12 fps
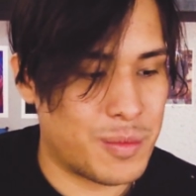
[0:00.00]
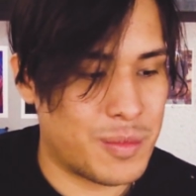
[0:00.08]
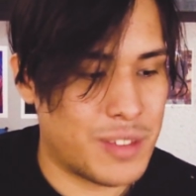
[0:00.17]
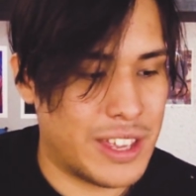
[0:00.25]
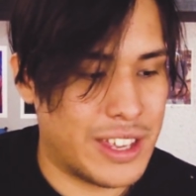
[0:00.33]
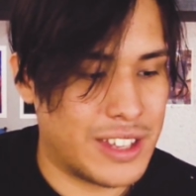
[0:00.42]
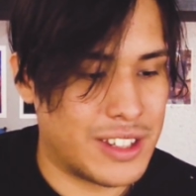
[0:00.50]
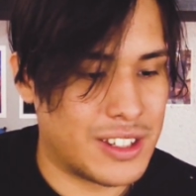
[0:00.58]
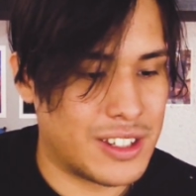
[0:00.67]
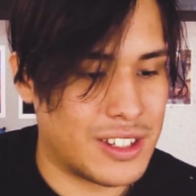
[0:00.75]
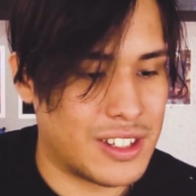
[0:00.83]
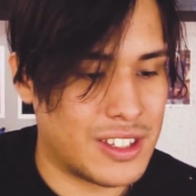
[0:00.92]

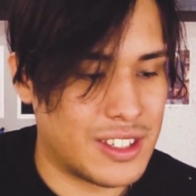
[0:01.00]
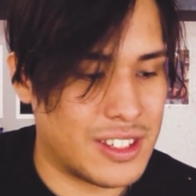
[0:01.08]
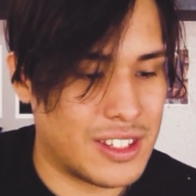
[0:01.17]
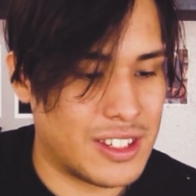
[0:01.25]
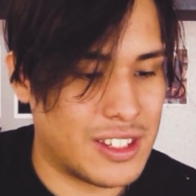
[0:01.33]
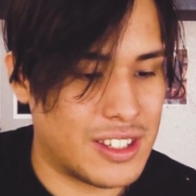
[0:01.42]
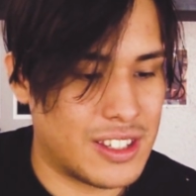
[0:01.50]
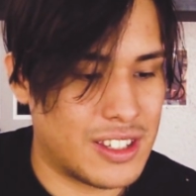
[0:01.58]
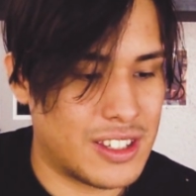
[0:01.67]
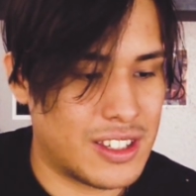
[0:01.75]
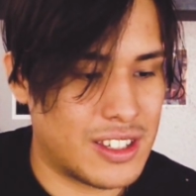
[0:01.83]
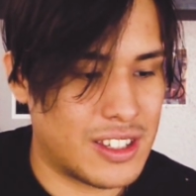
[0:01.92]
And
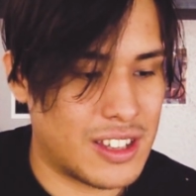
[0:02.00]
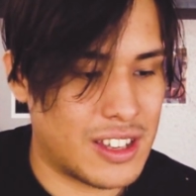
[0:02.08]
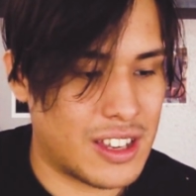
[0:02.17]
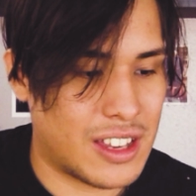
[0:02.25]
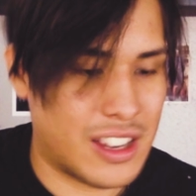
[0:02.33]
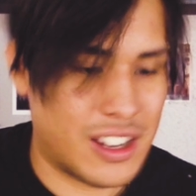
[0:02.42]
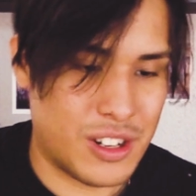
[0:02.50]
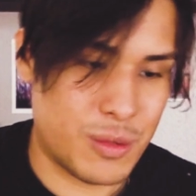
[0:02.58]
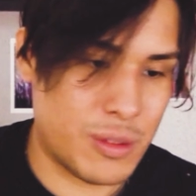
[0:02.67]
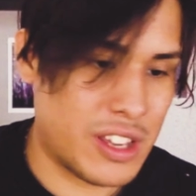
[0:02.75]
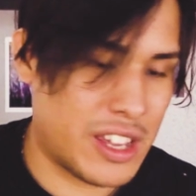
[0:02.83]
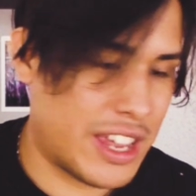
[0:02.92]
I don't know.
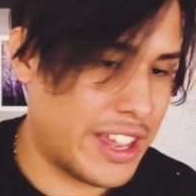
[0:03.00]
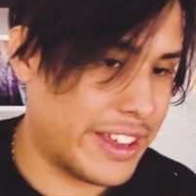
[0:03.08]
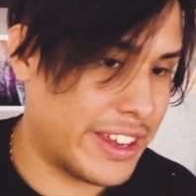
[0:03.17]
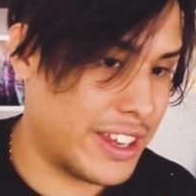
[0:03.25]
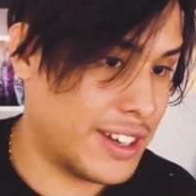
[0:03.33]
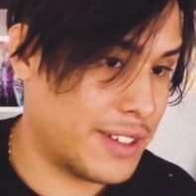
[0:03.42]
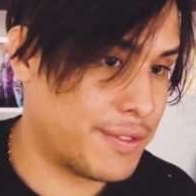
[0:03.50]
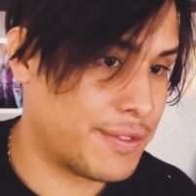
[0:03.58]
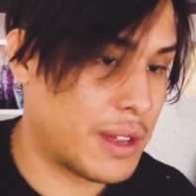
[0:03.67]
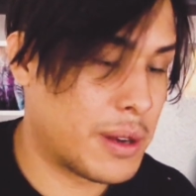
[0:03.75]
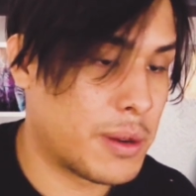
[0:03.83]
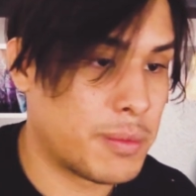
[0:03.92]
And
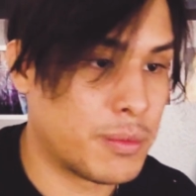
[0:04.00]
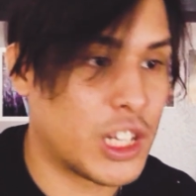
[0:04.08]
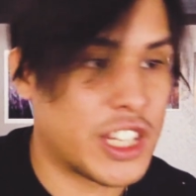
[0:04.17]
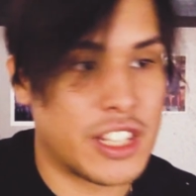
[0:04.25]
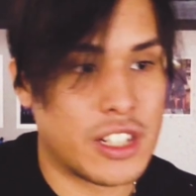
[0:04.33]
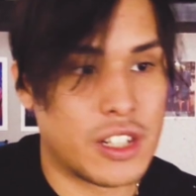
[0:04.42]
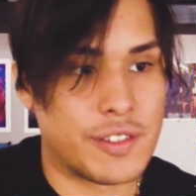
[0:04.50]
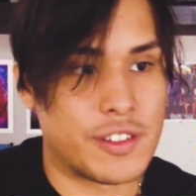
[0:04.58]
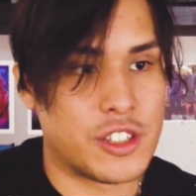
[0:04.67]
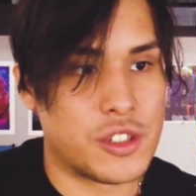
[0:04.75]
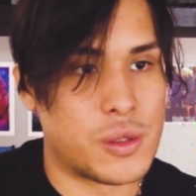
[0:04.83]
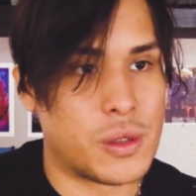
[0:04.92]
I'm lucky enough
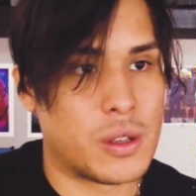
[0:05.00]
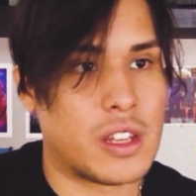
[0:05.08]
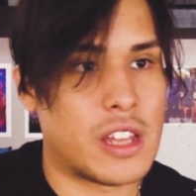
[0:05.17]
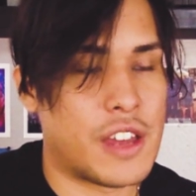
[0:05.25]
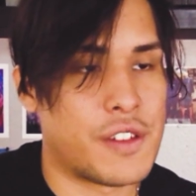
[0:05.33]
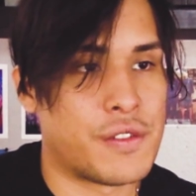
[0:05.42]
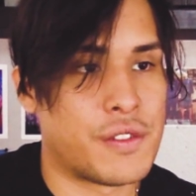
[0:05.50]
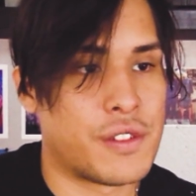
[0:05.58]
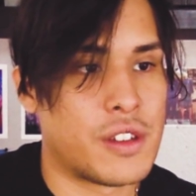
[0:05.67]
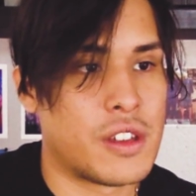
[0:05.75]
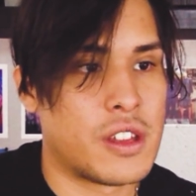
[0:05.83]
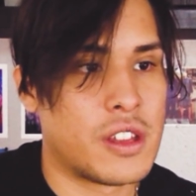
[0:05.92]
to have
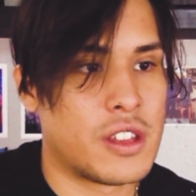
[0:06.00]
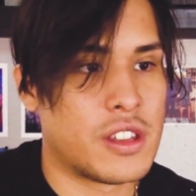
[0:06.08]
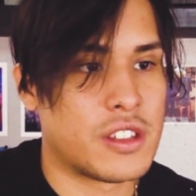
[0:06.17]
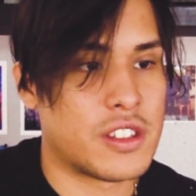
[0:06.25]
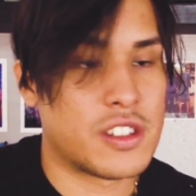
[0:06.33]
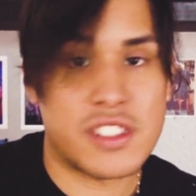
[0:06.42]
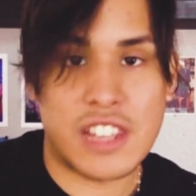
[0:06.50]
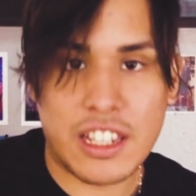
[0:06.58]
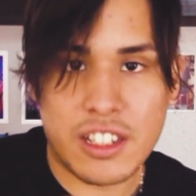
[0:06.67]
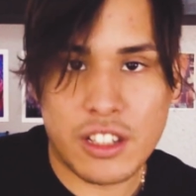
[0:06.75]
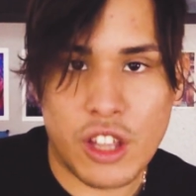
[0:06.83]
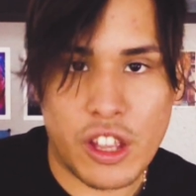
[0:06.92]
sustained
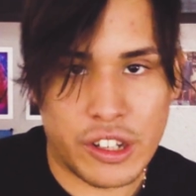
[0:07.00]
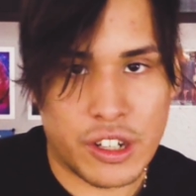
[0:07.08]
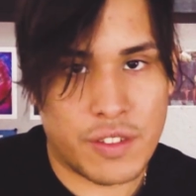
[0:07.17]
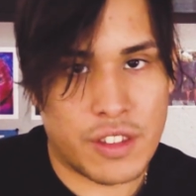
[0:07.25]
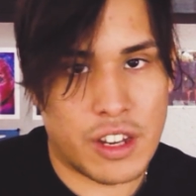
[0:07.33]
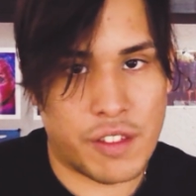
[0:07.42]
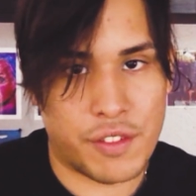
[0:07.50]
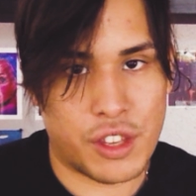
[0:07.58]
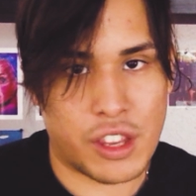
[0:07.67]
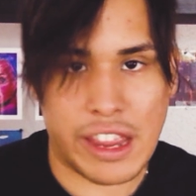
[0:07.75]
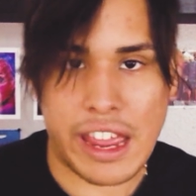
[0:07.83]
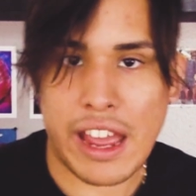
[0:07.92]
it long enough that I feel
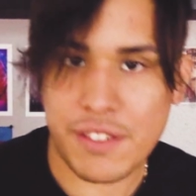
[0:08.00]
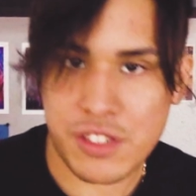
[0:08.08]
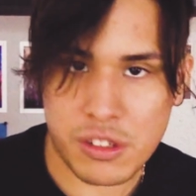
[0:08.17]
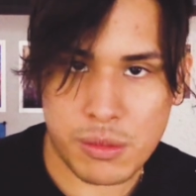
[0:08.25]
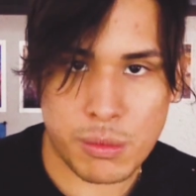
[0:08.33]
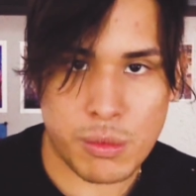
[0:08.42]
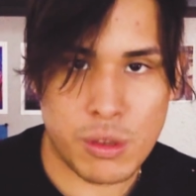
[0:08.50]
like I have some